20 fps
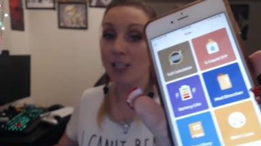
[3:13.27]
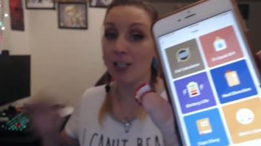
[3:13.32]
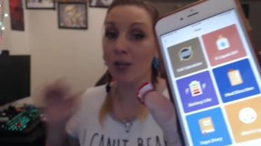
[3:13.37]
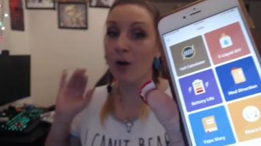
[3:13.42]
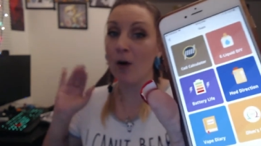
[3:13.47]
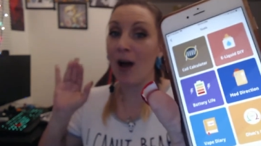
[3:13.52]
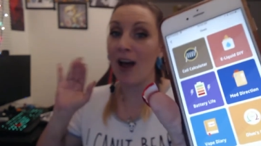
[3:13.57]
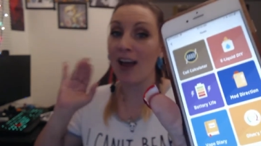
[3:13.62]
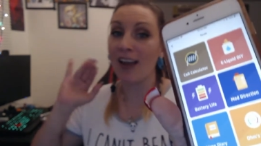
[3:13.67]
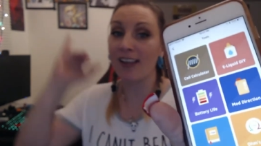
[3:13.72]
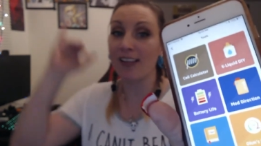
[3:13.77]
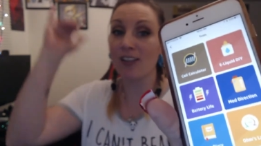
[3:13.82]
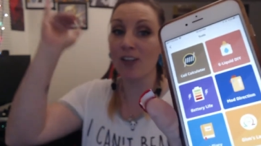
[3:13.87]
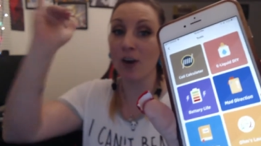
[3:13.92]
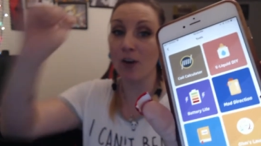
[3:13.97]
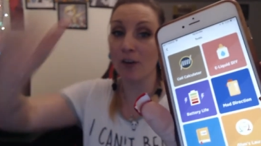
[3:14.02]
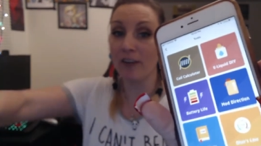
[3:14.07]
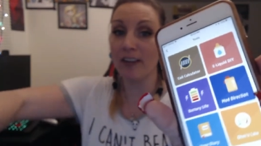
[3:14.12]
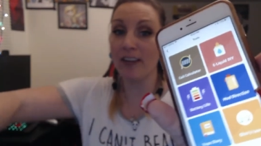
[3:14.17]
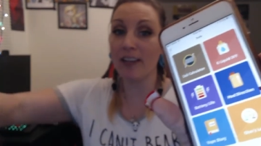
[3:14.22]
So I can
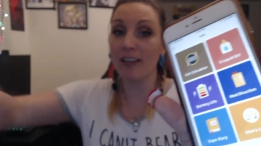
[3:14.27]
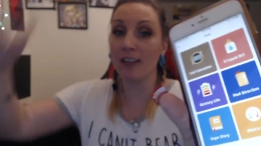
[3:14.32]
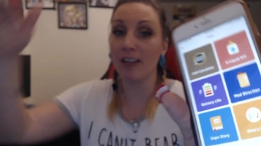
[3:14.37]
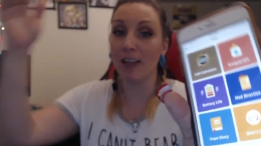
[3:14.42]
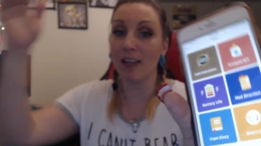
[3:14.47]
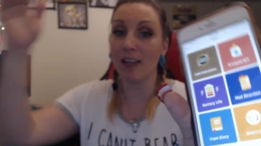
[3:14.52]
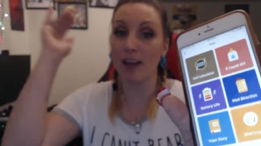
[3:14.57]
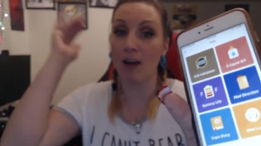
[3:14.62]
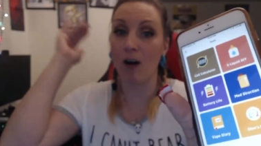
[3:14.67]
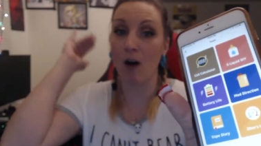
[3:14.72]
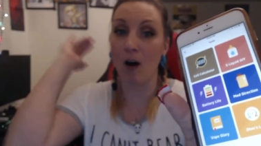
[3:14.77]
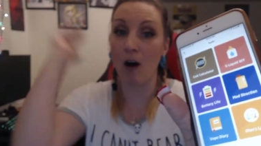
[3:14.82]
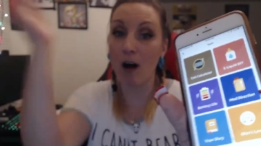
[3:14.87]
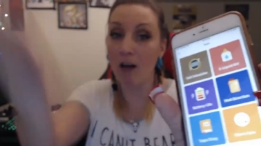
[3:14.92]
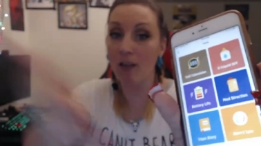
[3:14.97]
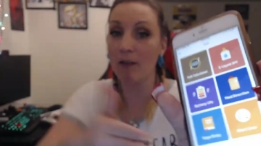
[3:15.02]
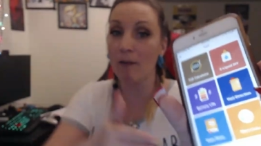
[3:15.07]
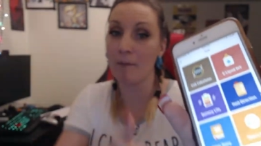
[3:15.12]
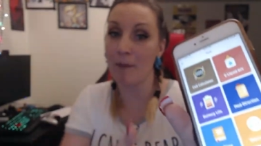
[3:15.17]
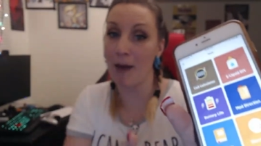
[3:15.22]
totally delete
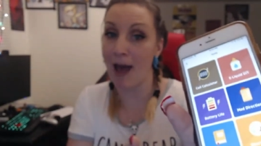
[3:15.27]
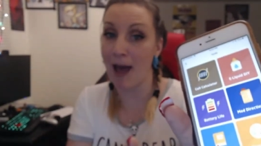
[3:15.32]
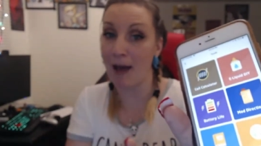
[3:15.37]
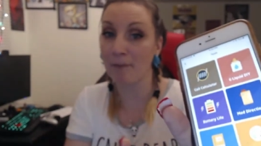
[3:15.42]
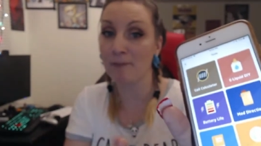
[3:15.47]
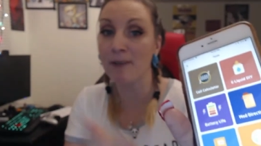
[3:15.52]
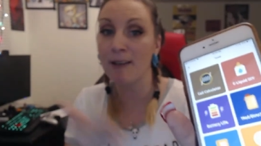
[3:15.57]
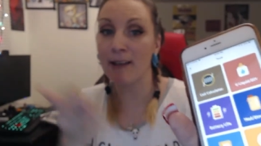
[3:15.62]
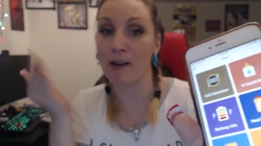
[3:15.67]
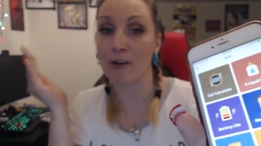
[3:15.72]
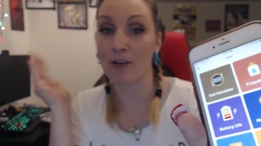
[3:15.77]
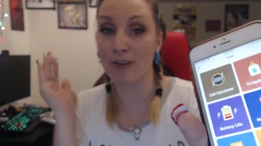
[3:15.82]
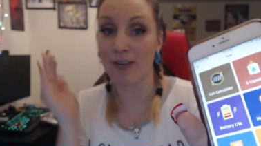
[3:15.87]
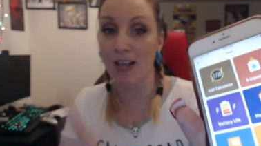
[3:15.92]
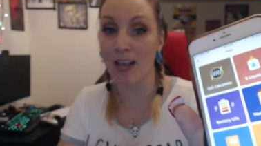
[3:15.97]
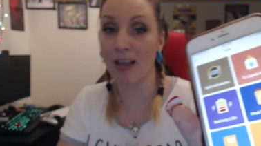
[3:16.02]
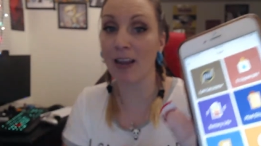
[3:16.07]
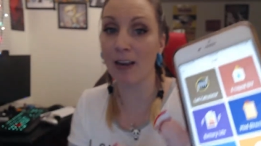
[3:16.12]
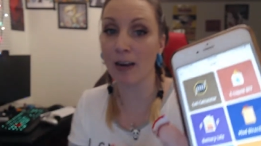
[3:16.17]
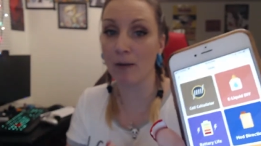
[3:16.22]
all them apps that are
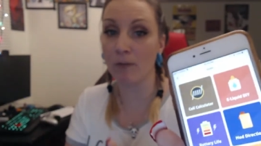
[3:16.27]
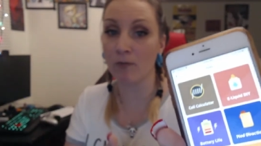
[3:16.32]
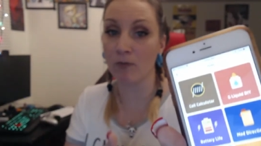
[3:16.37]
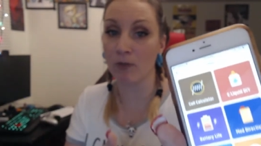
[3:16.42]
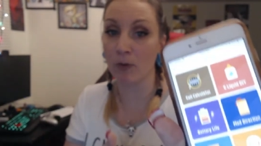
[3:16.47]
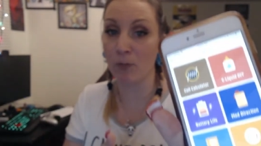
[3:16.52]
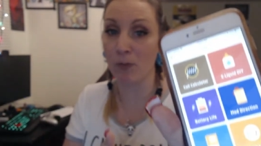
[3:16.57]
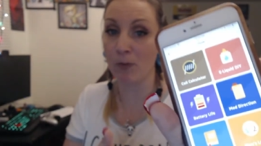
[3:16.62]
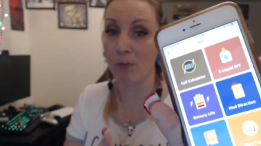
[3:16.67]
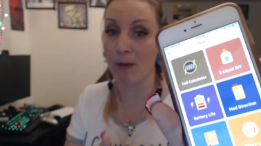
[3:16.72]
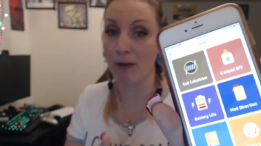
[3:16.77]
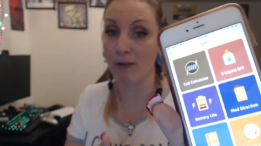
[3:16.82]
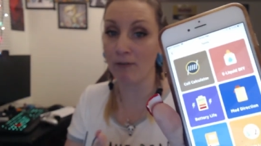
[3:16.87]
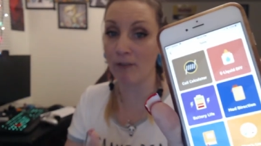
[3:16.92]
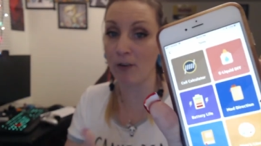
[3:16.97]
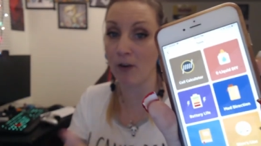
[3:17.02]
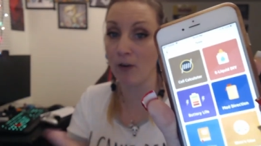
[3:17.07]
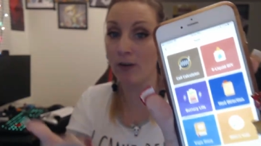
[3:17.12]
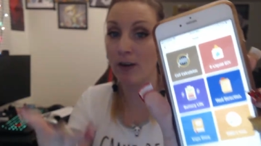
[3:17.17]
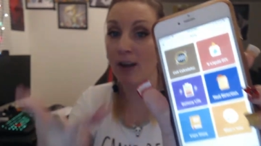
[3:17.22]
taking up room on my
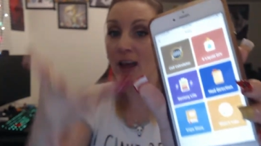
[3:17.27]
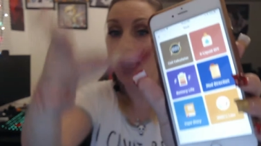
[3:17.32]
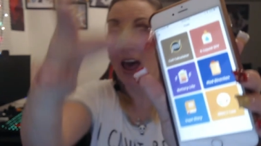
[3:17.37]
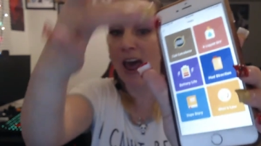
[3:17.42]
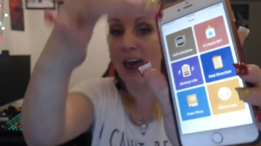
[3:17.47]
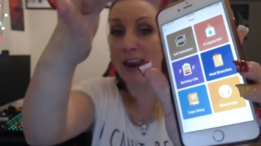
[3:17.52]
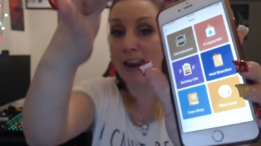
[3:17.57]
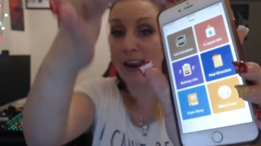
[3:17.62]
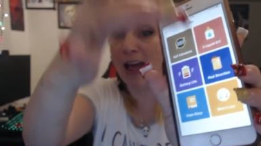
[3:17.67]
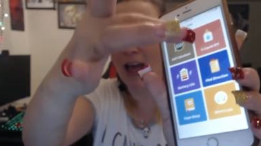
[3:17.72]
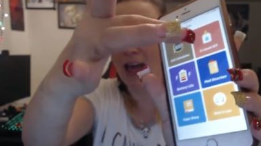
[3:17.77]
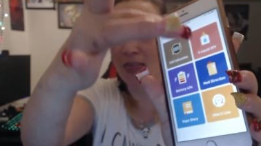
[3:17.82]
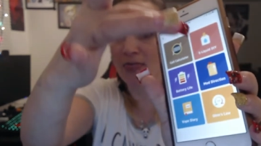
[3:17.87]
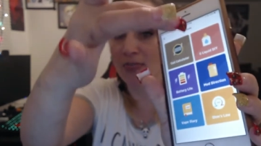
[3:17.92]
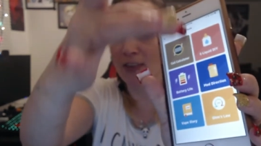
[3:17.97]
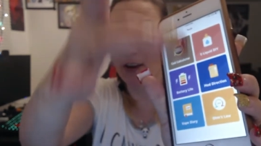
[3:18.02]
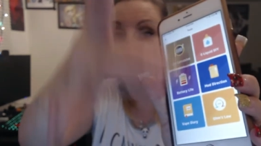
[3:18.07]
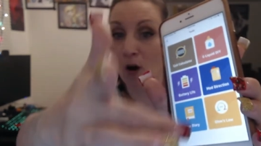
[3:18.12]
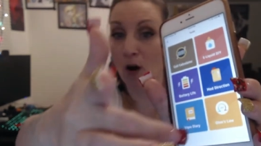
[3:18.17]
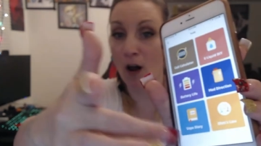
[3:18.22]
phone and
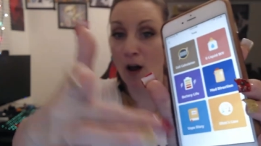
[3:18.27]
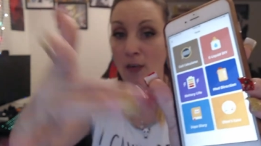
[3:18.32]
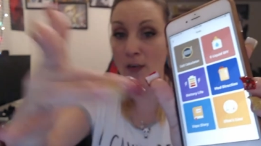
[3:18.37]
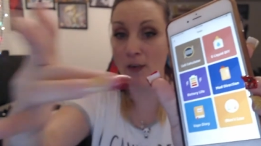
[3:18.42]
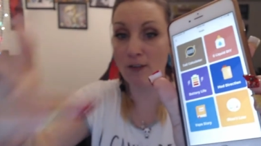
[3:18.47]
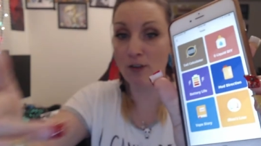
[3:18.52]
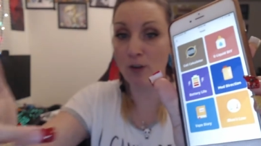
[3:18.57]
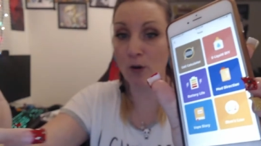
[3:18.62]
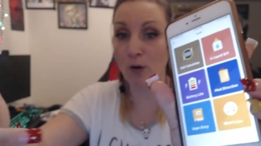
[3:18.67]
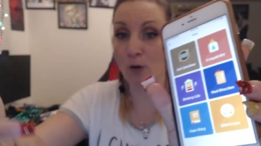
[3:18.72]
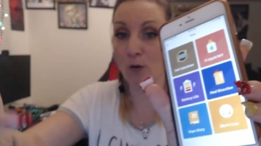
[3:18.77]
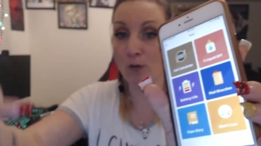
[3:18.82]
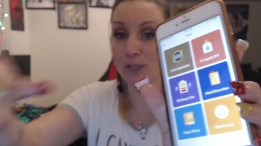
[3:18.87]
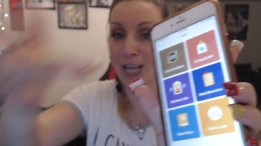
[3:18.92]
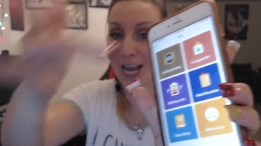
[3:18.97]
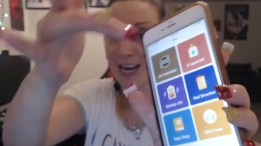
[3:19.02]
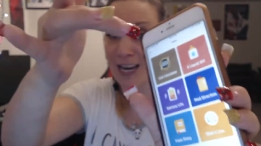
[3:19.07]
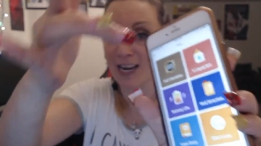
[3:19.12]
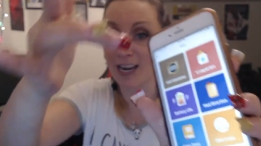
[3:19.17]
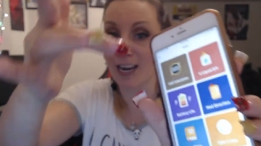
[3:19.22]
the, all the
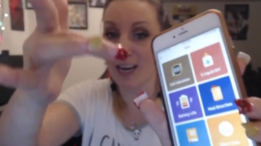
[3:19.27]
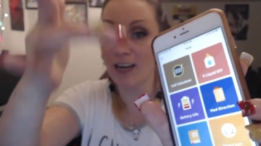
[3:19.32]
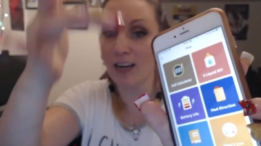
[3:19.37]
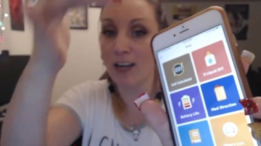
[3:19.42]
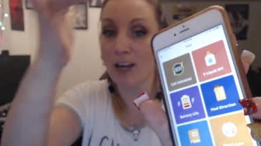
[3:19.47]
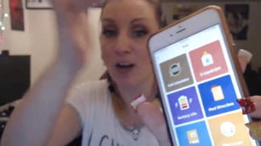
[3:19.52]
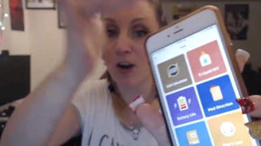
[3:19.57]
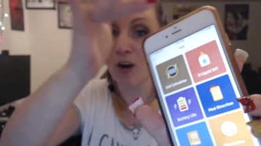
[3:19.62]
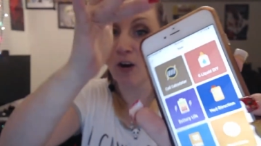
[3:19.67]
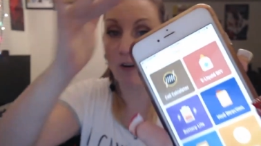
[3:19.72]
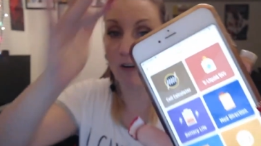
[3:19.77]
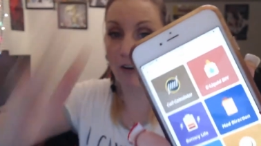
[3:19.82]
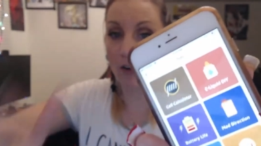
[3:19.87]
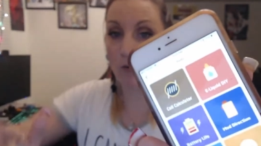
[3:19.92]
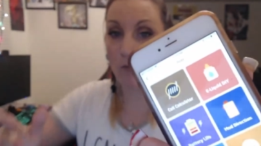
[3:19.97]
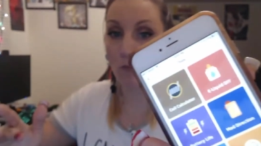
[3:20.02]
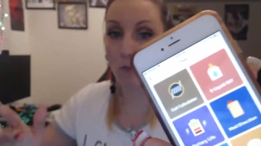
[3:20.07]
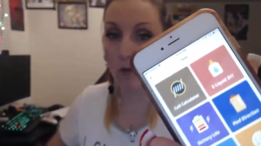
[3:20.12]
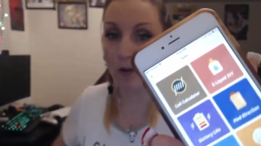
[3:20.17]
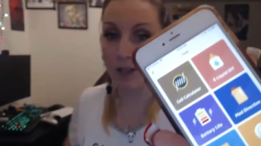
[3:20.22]
tools I need are
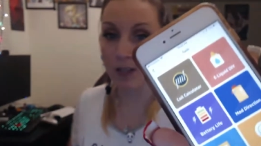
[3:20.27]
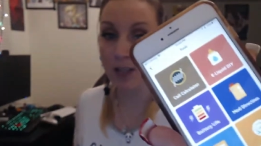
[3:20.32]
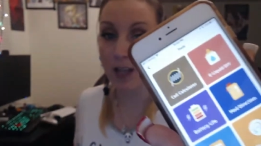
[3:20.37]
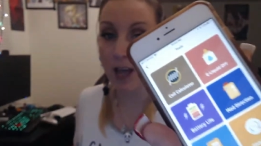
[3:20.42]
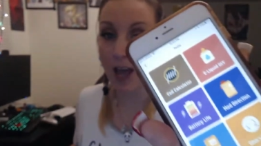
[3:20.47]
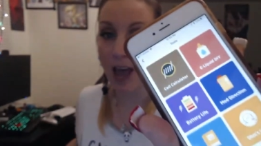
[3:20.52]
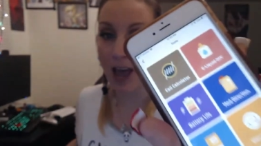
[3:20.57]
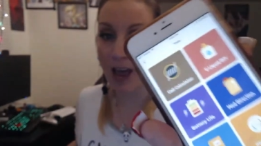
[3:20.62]
in one